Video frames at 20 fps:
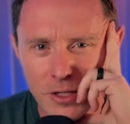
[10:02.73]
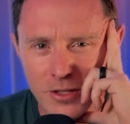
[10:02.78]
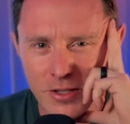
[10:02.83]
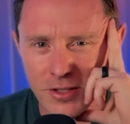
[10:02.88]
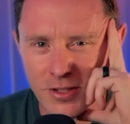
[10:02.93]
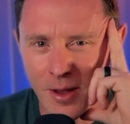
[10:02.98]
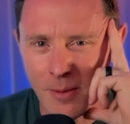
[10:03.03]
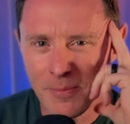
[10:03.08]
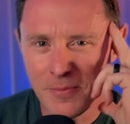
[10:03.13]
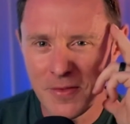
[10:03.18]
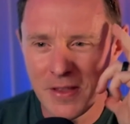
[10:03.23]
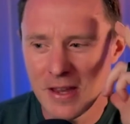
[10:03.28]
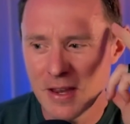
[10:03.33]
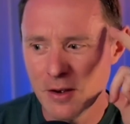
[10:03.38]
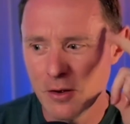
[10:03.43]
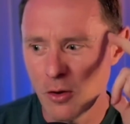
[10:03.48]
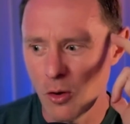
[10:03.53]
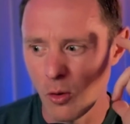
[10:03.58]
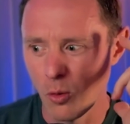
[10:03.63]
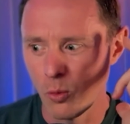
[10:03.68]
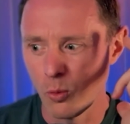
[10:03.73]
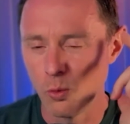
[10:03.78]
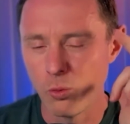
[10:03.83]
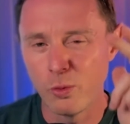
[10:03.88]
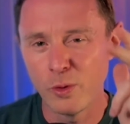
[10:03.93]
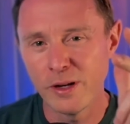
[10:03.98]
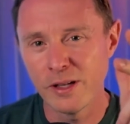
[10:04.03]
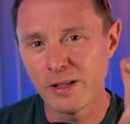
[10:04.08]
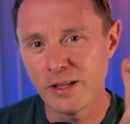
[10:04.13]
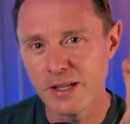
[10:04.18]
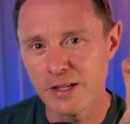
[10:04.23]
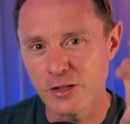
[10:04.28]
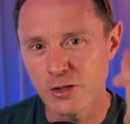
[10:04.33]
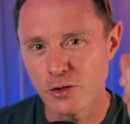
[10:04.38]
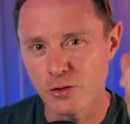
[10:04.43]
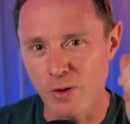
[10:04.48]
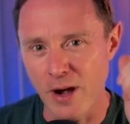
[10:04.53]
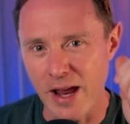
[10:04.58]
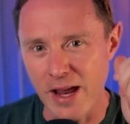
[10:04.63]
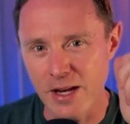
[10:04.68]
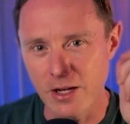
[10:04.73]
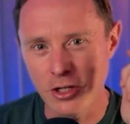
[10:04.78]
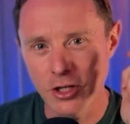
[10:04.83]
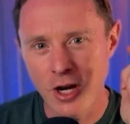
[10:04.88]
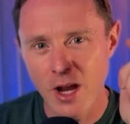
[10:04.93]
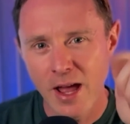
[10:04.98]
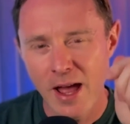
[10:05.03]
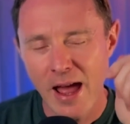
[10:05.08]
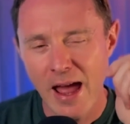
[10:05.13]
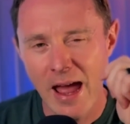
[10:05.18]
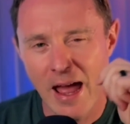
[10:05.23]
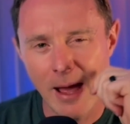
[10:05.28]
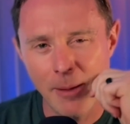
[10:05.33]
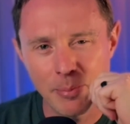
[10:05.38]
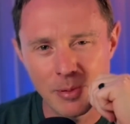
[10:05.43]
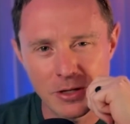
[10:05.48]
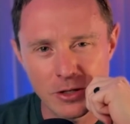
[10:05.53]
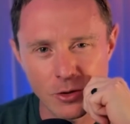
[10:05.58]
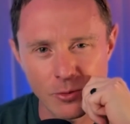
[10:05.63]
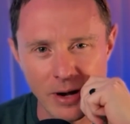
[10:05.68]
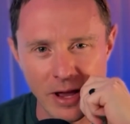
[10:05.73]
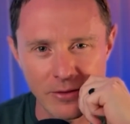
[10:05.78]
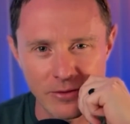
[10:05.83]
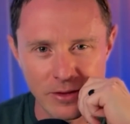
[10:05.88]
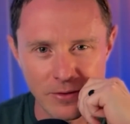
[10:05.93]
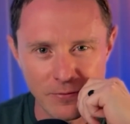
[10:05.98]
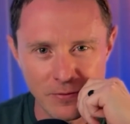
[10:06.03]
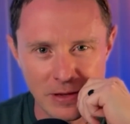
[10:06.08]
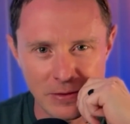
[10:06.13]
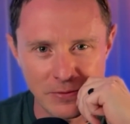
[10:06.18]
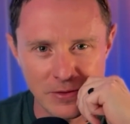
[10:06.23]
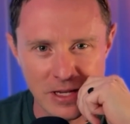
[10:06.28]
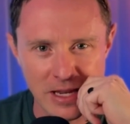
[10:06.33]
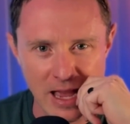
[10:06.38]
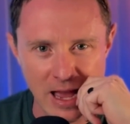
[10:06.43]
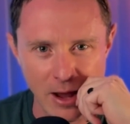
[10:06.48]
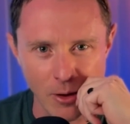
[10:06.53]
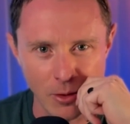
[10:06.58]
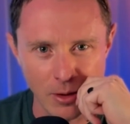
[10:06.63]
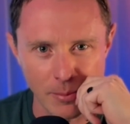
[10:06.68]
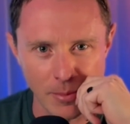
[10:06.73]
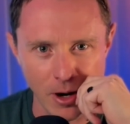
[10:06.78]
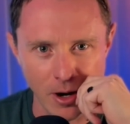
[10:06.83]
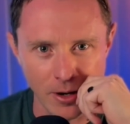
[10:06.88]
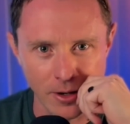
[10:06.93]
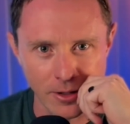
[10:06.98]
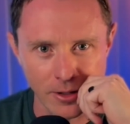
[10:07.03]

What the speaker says: something really strange happened around the 50-hour mark.